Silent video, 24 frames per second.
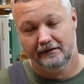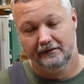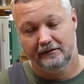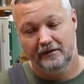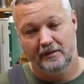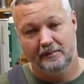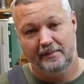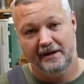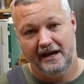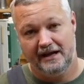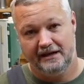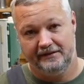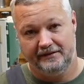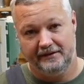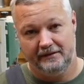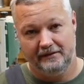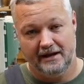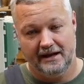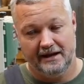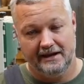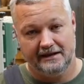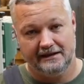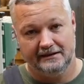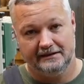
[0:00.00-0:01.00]
for the past few
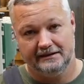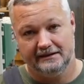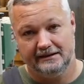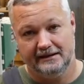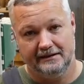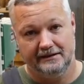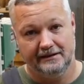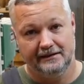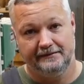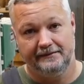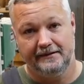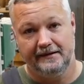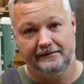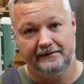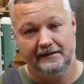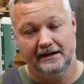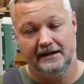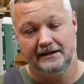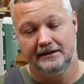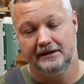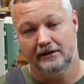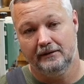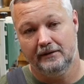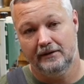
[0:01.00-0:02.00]
days in this
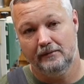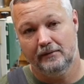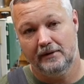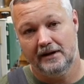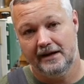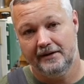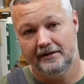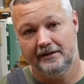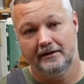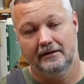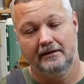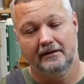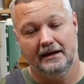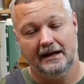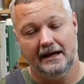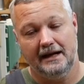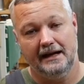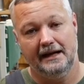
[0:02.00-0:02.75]
fifteen degree weather,